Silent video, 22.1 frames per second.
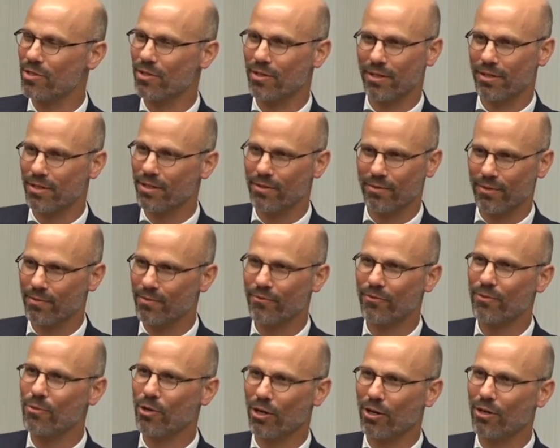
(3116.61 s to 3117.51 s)
So
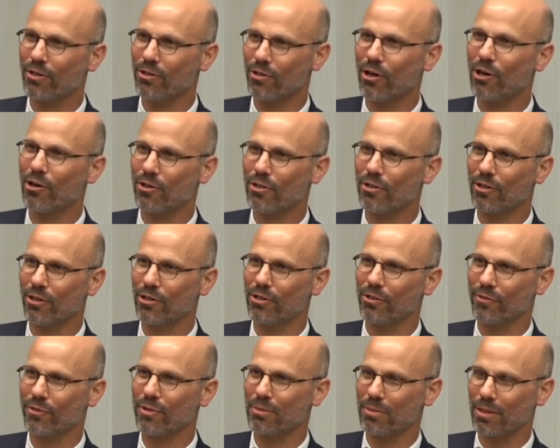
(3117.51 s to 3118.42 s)
from all, all,
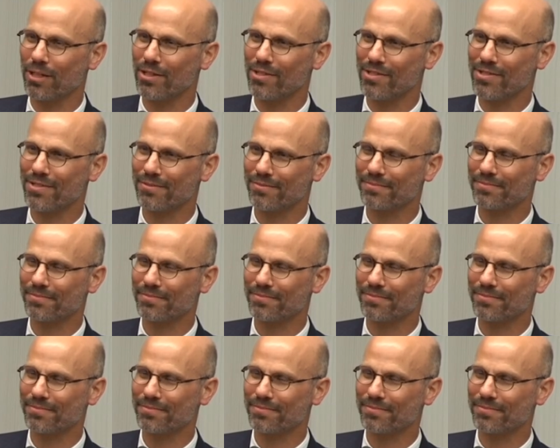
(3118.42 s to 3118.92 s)
all over the place.